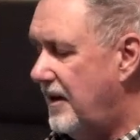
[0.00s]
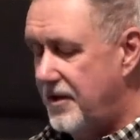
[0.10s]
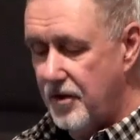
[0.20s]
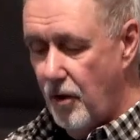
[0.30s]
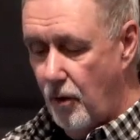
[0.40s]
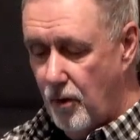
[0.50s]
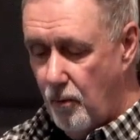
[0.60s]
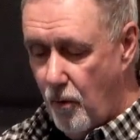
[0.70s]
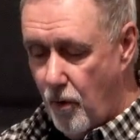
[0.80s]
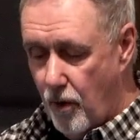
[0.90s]
To go to
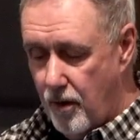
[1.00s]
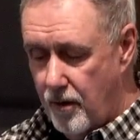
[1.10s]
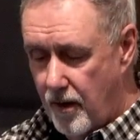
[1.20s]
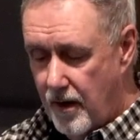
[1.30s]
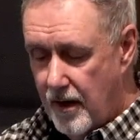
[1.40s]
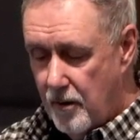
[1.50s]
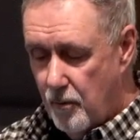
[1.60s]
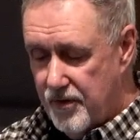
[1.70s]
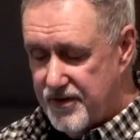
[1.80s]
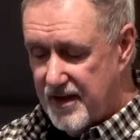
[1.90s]
war
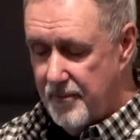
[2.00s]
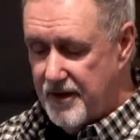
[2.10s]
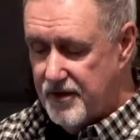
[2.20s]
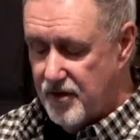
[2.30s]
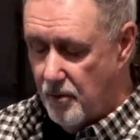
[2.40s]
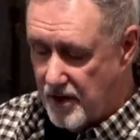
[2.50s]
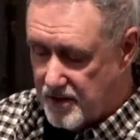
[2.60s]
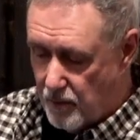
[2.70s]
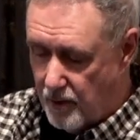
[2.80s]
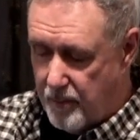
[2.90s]
with something so
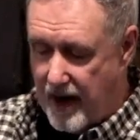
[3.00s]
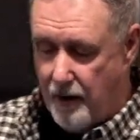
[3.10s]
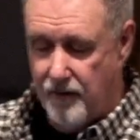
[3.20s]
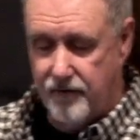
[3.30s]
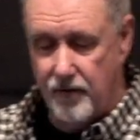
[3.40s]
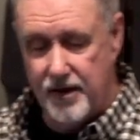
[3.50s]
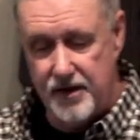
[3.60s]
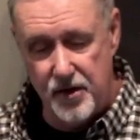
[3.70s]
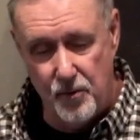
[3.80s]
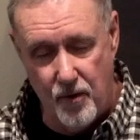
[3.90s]
much more powerful
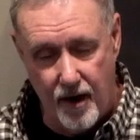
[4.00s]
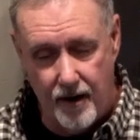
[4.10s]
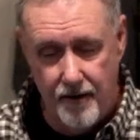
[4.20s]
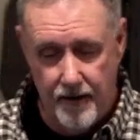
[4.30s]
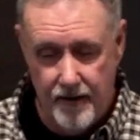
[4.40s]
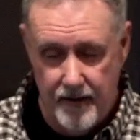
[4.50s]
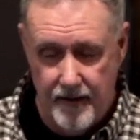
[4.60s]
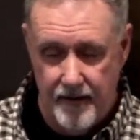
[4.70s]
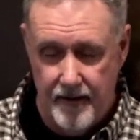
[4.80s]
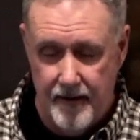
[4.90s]
than you are.
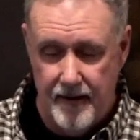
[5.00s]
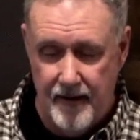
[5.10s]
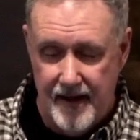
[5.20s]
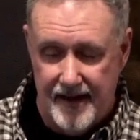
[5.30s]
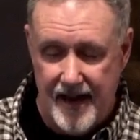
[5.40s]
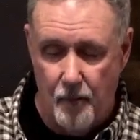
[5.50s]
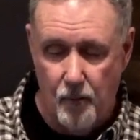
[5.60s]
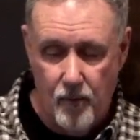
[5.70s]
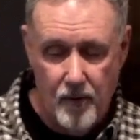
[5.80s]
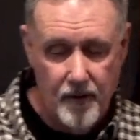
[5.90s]

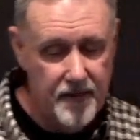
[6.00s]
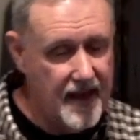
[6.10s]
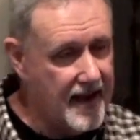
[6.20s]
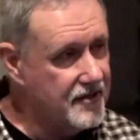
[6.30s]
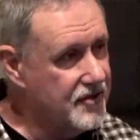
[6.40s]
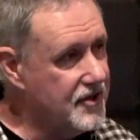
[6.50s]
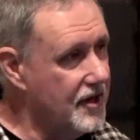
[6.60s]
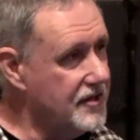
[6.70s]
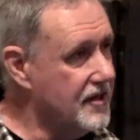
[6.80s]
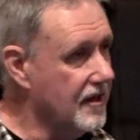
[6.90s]
Now, that's
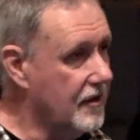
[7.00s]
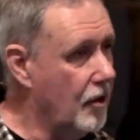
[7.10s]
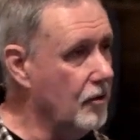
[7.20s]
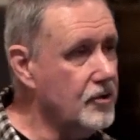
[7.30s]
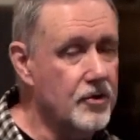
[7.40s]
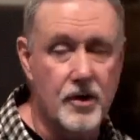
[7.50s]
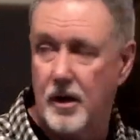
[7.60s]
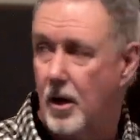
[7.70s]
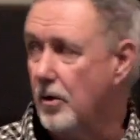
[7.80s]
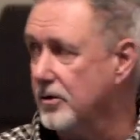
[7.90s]
just culture to
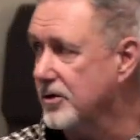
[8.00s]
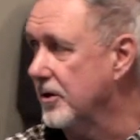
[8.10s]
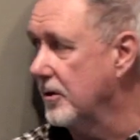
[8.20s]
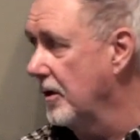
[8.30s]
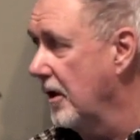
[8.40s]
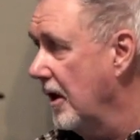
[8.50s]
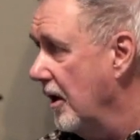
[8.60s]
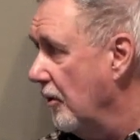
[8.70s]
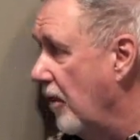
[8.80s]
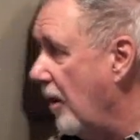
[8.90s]
culture.
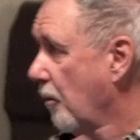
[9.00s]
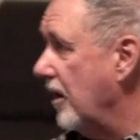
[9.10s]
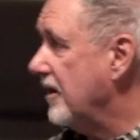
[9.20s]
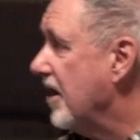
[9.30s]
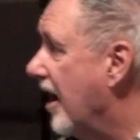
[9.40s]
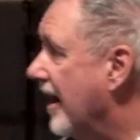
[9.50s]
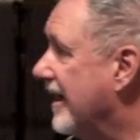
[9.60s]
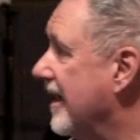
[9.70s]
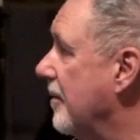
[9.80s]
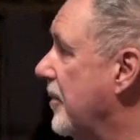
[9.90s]
What we're
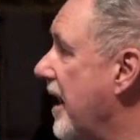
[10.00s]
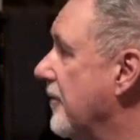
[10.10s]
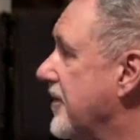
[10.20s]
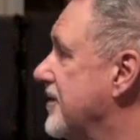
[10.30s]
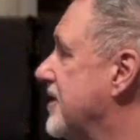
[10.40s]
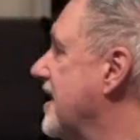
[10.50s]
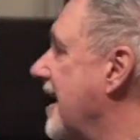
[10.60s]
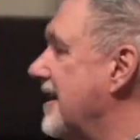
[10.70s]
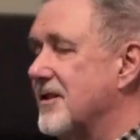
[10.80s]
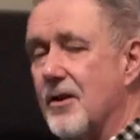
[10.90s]
talking about, the
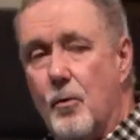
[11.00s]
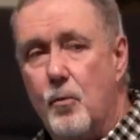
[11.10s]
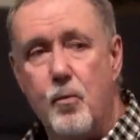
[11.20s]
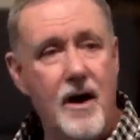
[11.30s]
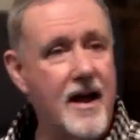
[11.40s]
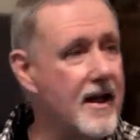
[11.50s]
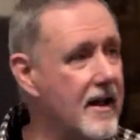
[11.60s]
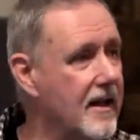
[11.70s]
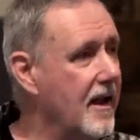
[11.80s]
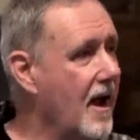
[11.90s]
stakes are
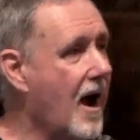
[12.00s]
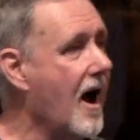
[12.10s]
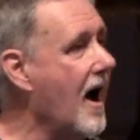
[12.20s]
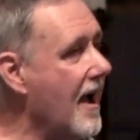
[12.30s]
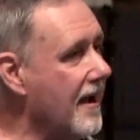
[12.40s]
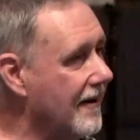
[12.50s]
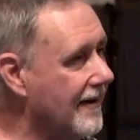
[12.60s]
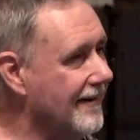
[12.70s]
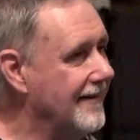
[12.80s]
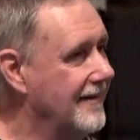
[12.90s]
way higher